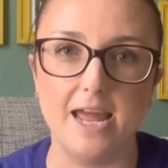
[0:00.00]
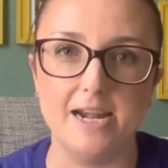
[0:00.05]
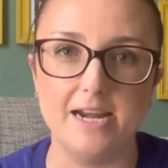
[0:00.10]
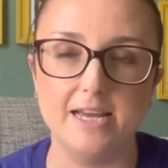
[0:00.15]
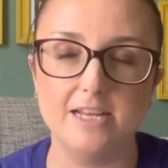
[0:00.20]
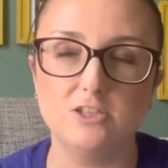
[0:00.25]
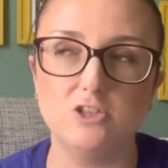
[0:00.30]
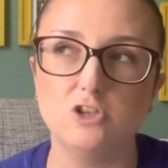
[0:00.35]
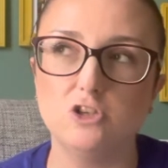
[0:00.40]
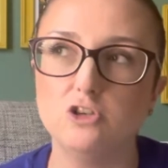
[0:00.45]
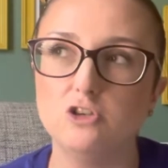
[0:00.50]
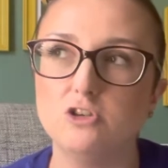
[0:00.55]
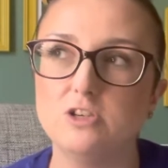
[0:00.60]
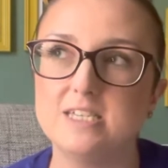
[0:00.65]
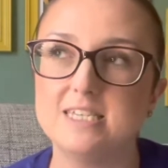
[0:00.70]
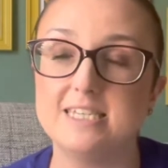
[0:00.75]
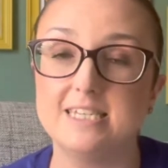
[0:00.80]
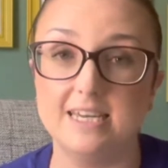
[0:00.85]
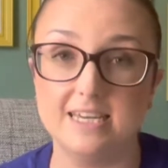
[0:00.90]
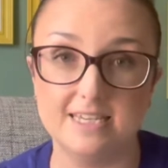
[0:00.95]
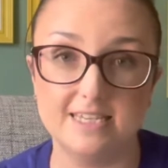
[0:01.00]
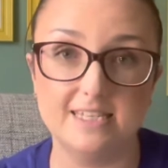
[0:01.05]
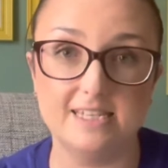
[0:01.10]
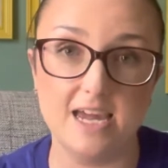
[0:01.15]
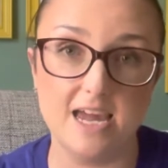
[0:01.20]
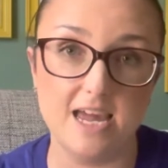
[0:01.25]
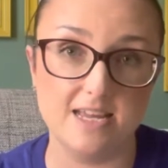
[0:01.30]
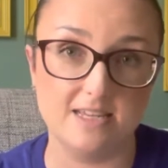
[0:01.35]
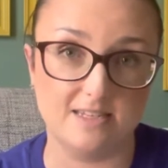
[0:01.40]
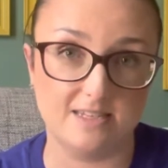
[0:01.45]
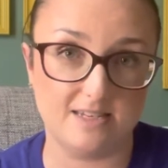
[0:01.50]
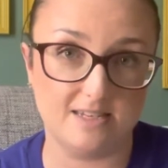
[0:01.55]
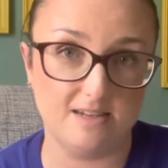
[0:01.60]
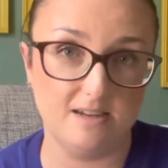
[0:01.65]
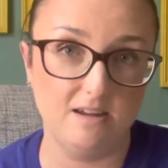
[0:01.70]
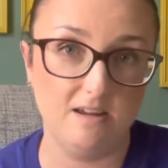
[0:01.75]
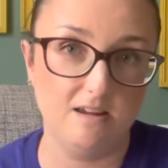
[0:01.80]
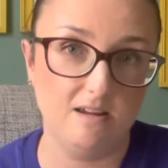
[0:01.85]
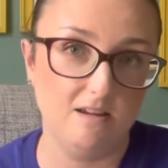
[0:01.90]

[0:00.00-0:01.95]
and it took 6 days